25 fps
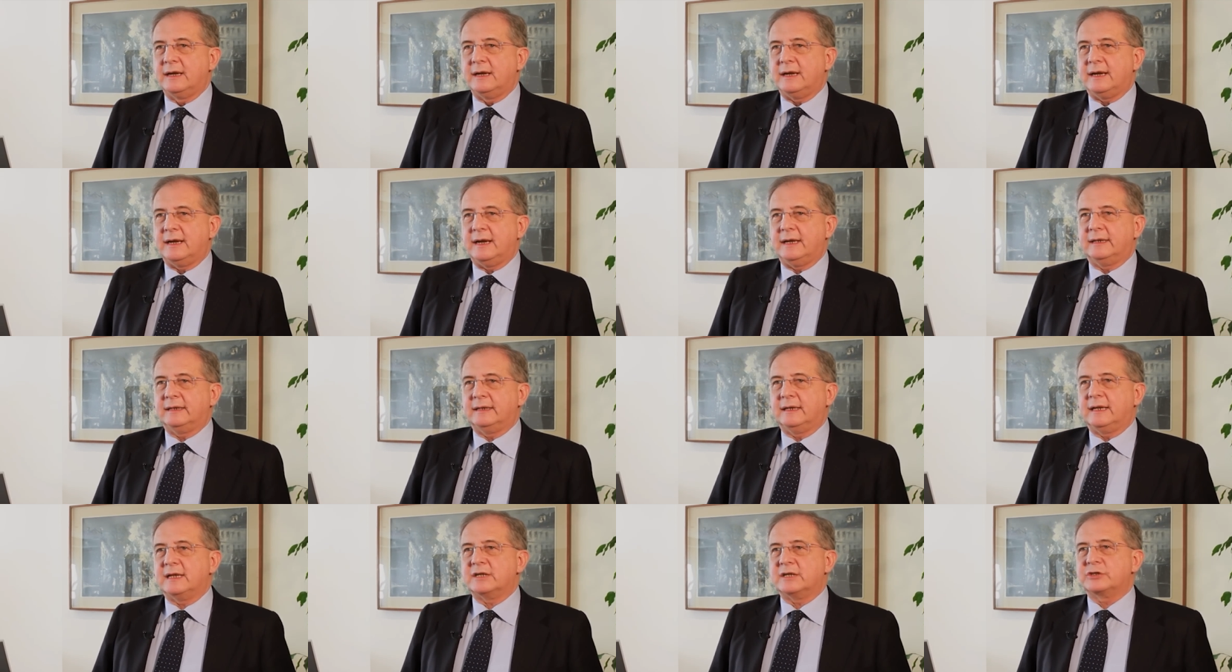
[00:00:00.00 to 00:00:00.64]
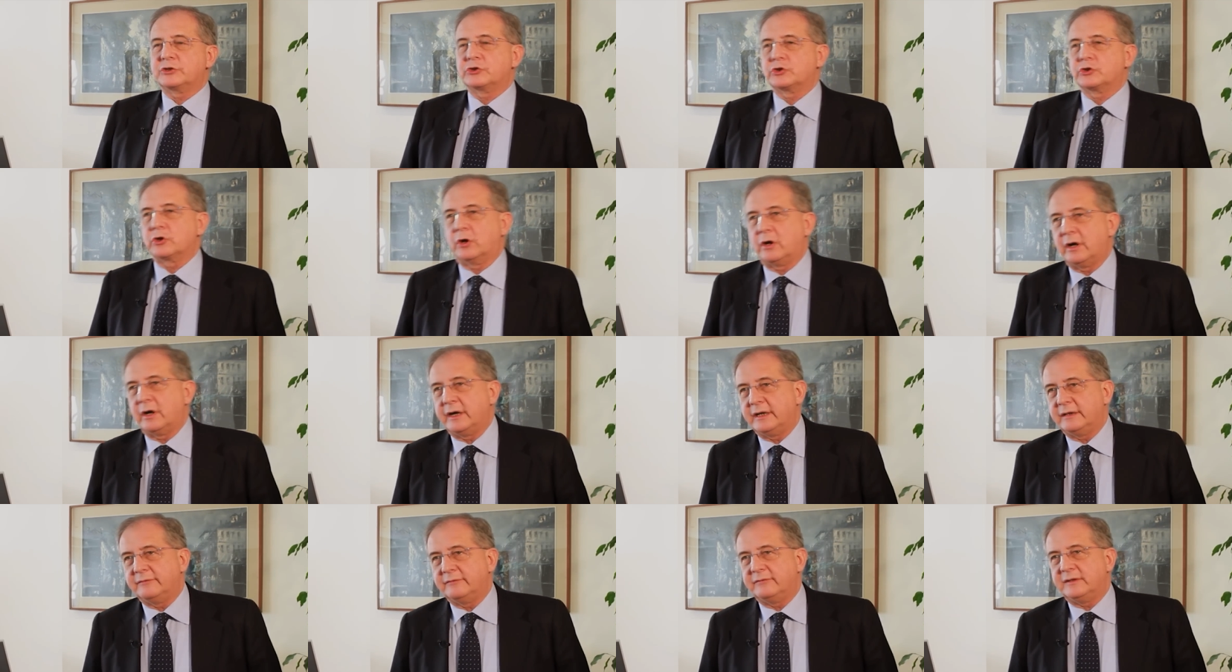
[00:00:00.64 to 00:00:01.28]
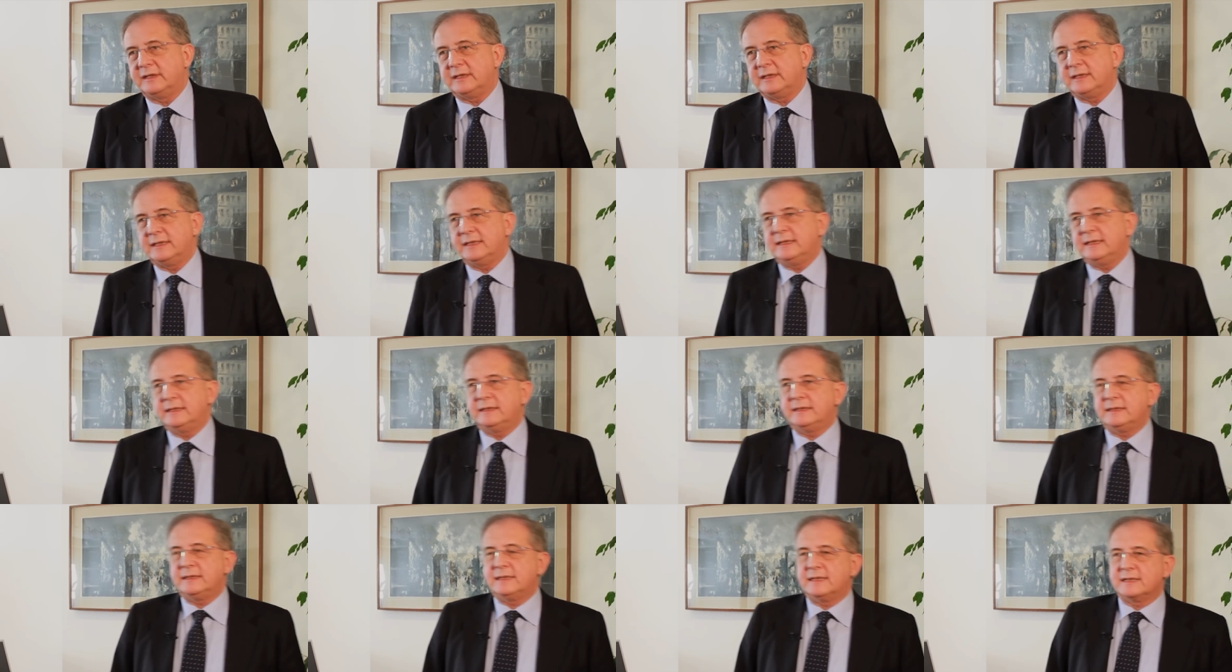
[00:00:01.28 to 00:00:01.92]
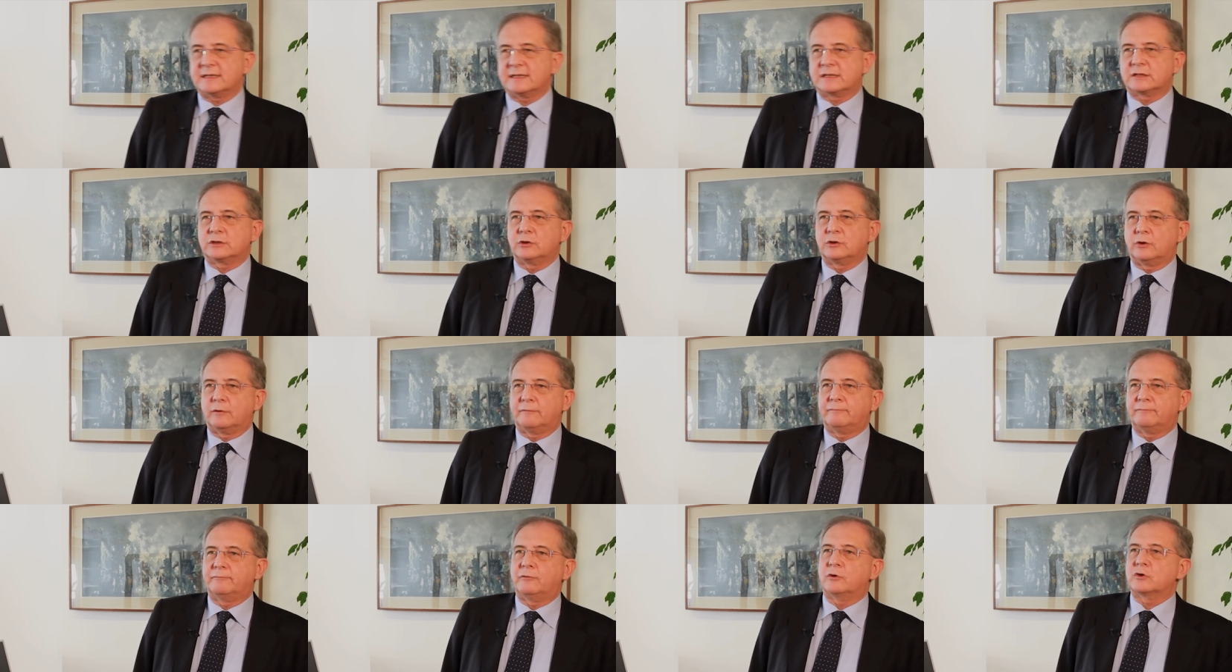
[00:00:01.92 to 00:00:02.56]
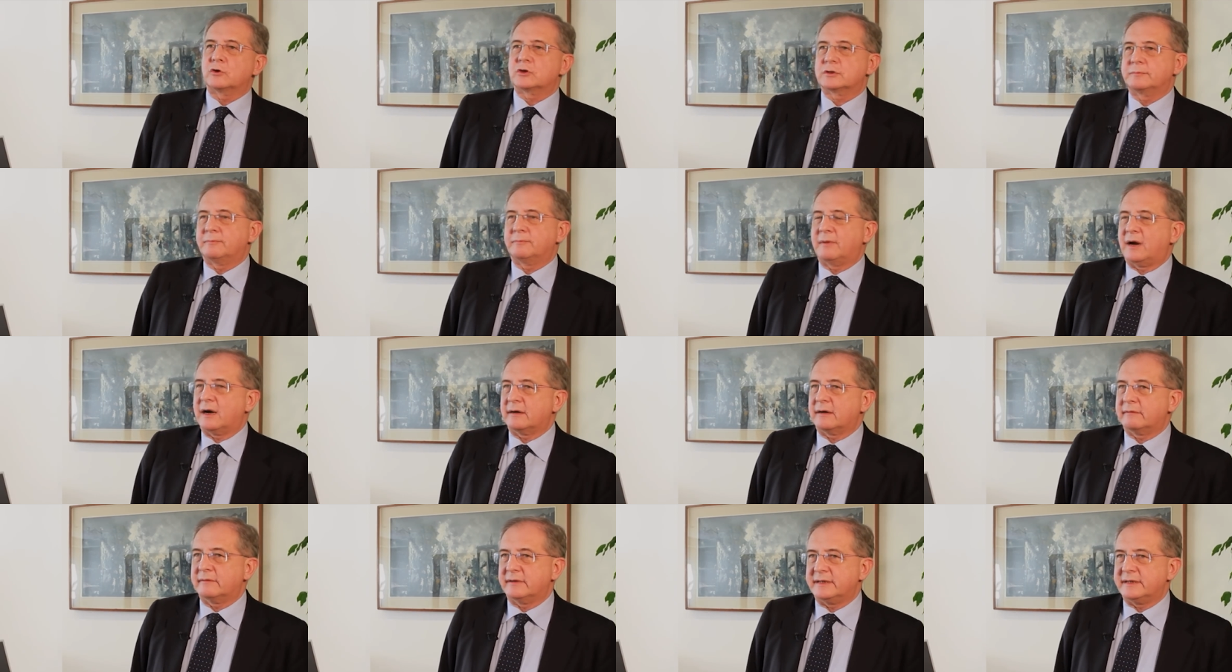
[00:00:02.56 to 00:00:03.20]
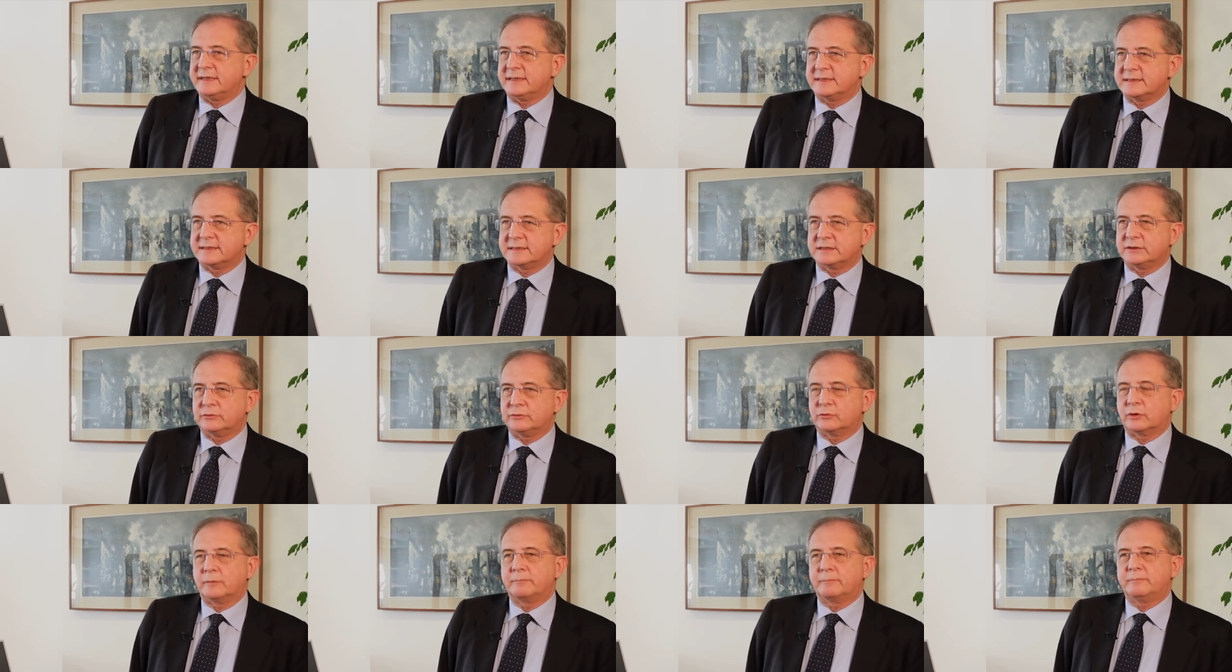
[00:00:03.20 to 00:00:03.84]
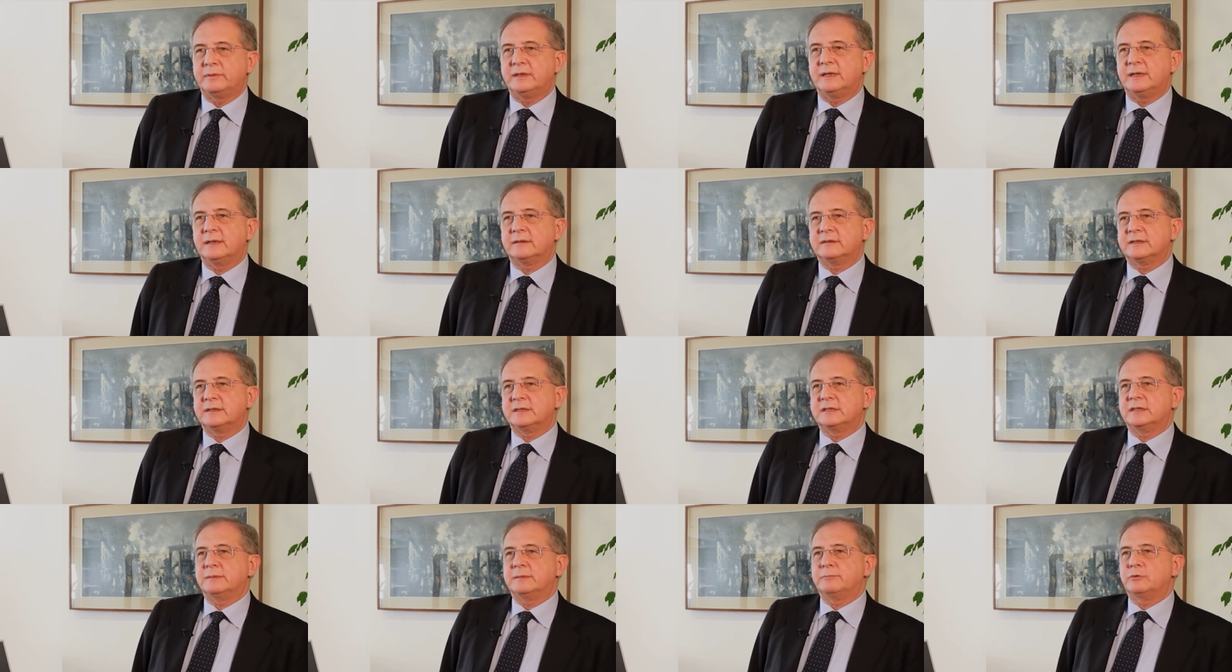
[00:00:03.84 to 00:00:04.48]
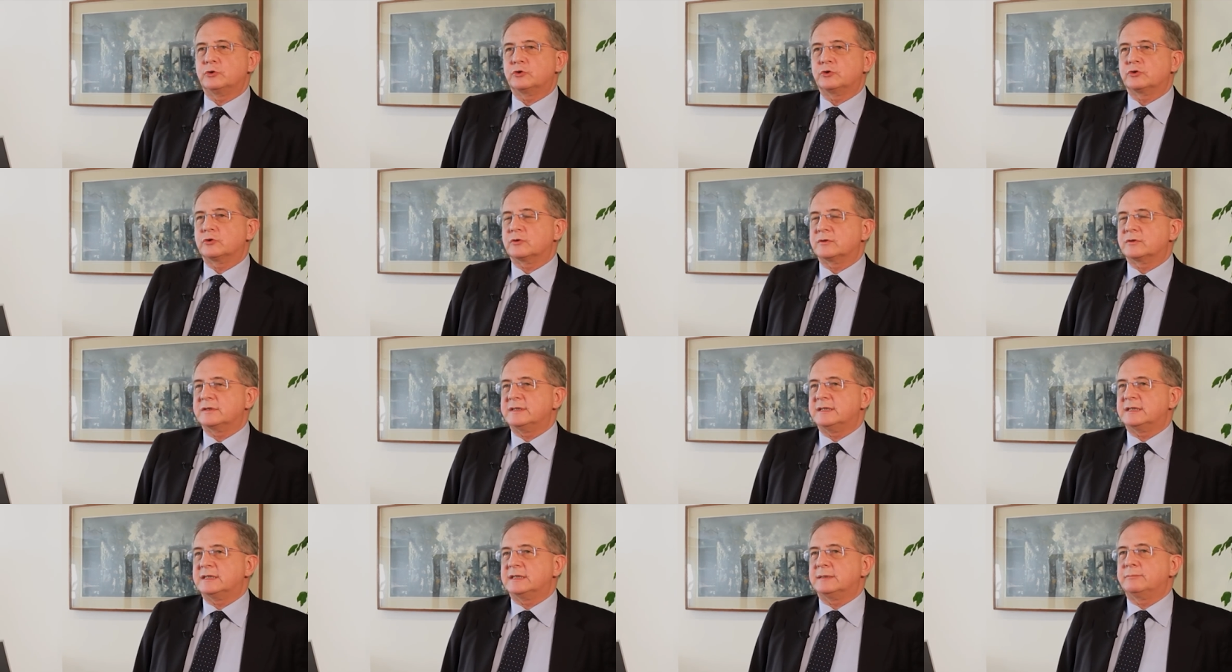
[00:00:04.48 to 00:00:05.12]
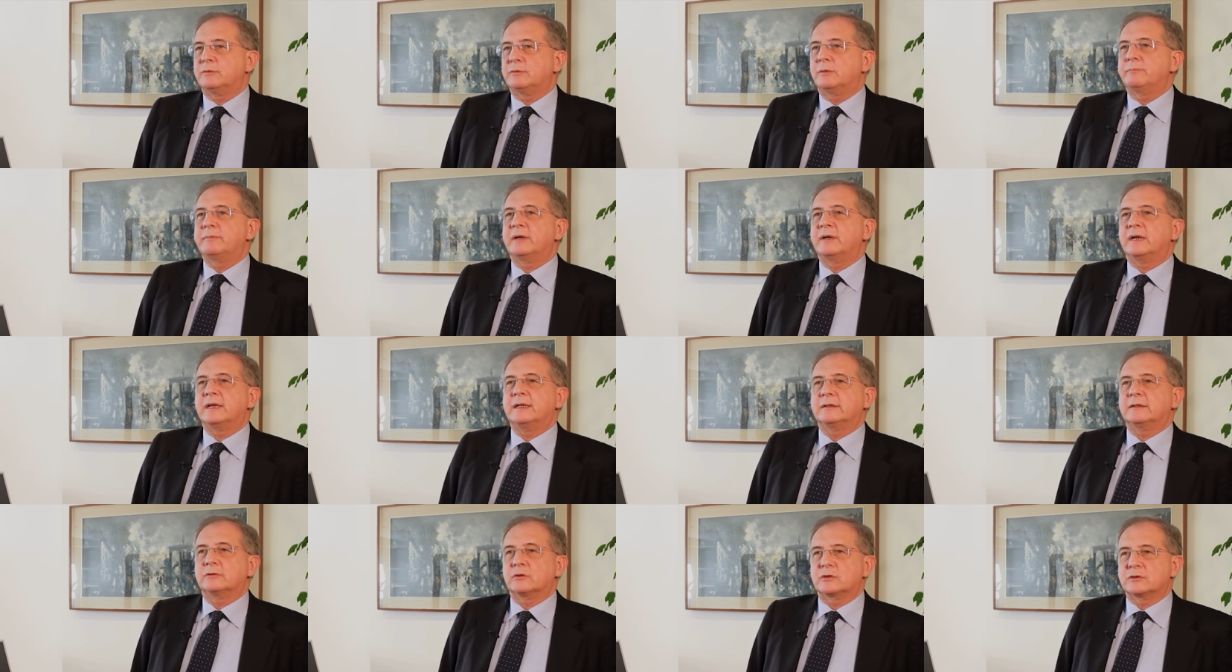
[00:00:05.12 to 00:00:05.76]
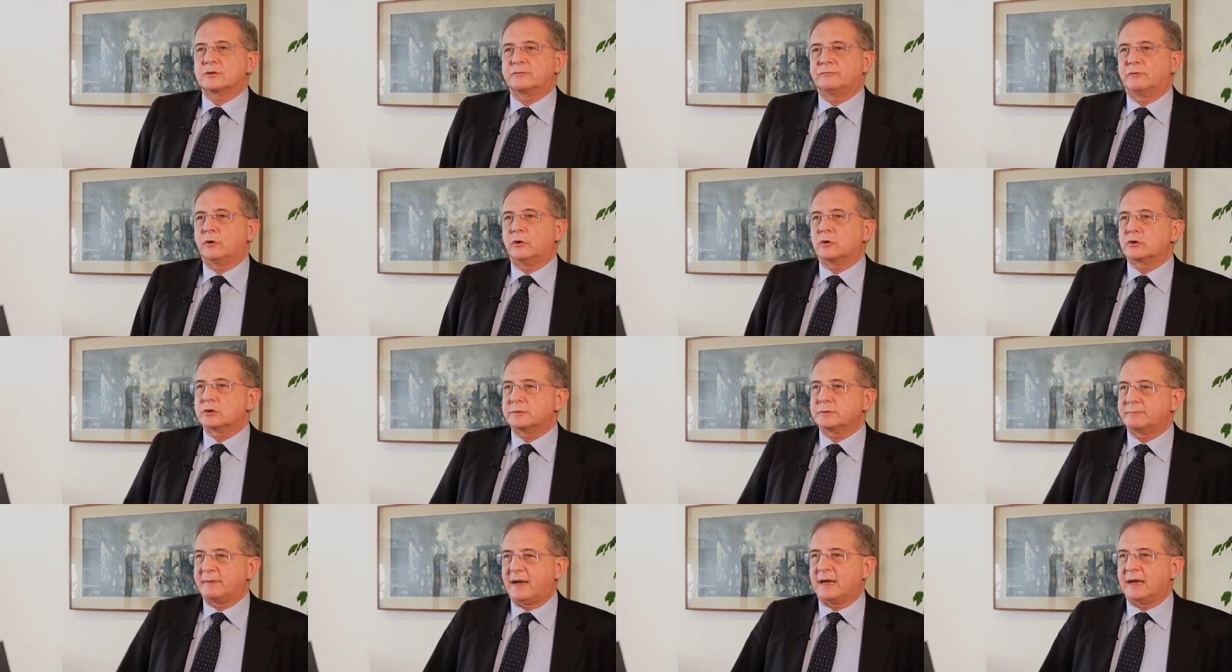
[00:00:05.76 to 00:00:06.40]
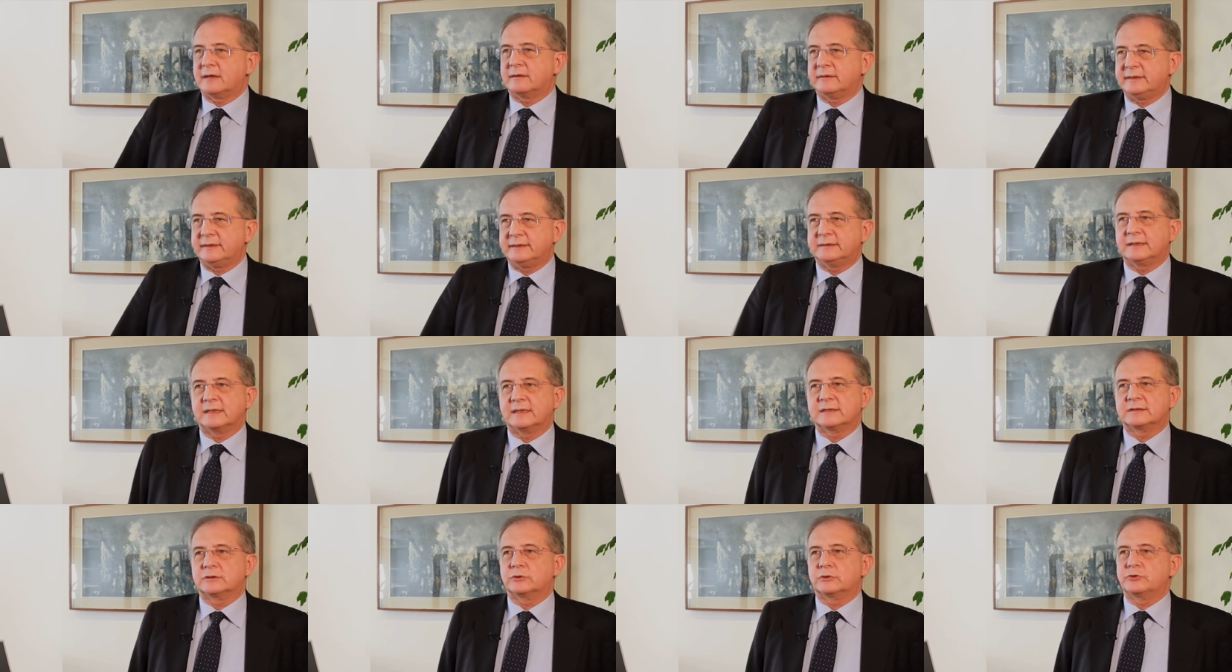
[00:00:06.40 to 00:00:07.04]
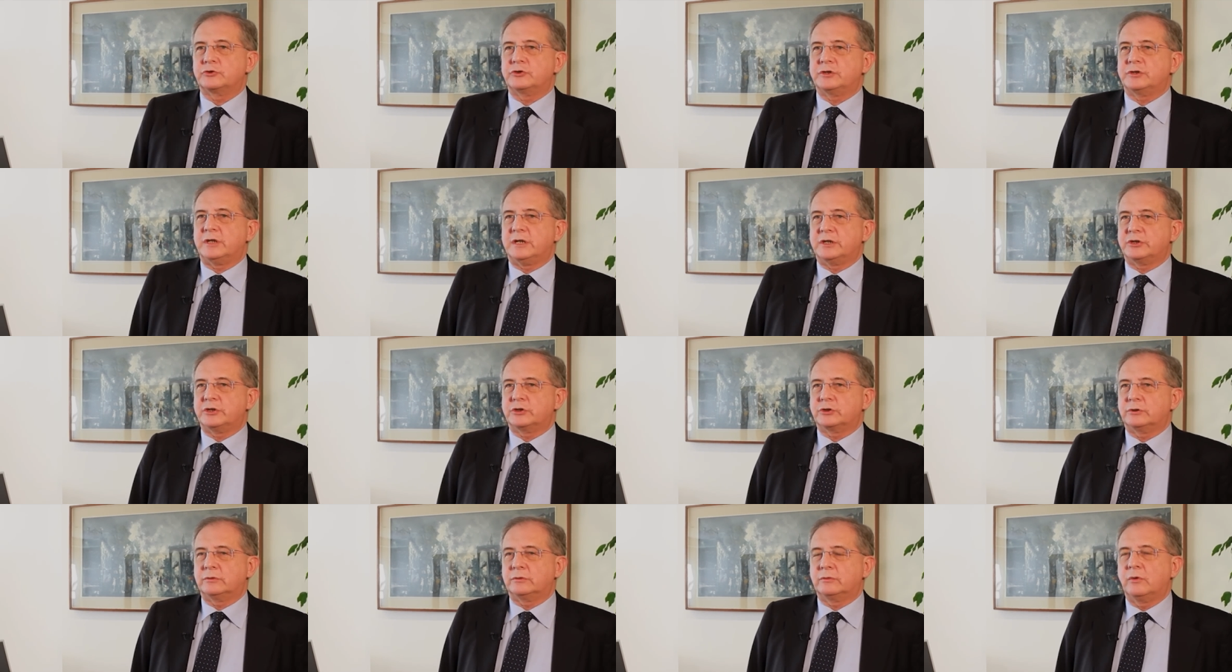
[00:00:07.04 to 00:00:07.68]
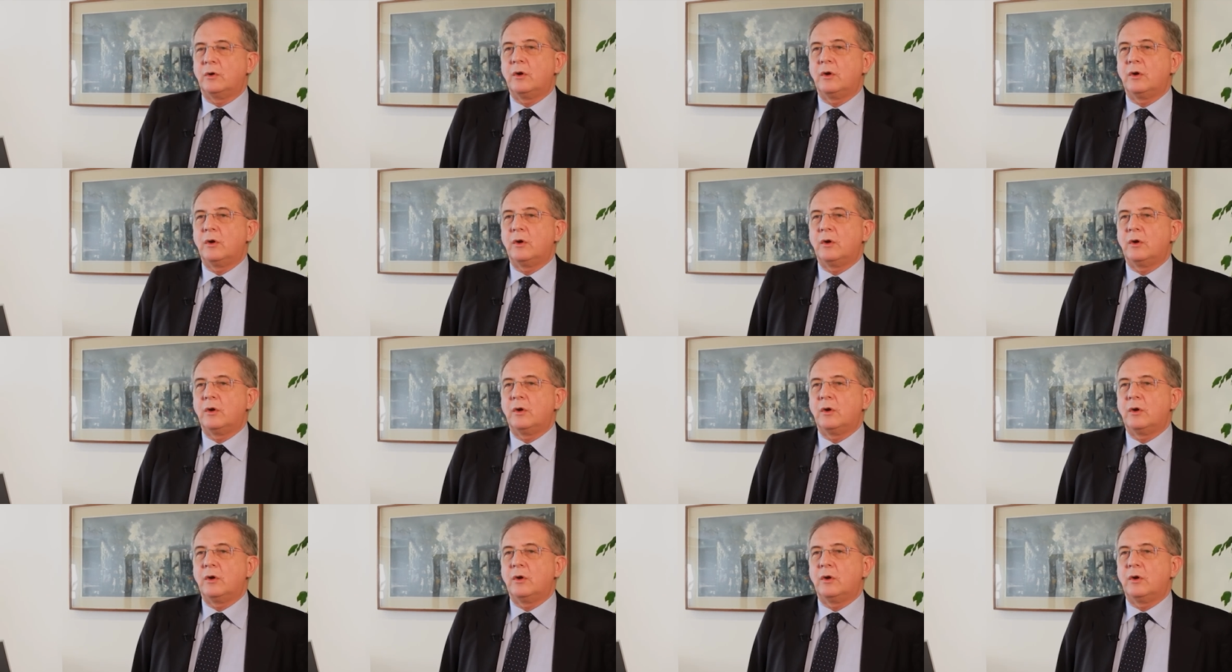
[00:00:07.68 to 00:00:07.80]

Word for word: Enel has joined the EDSO for Smart Grids, European Distribution System Operators for Smart Grid Association,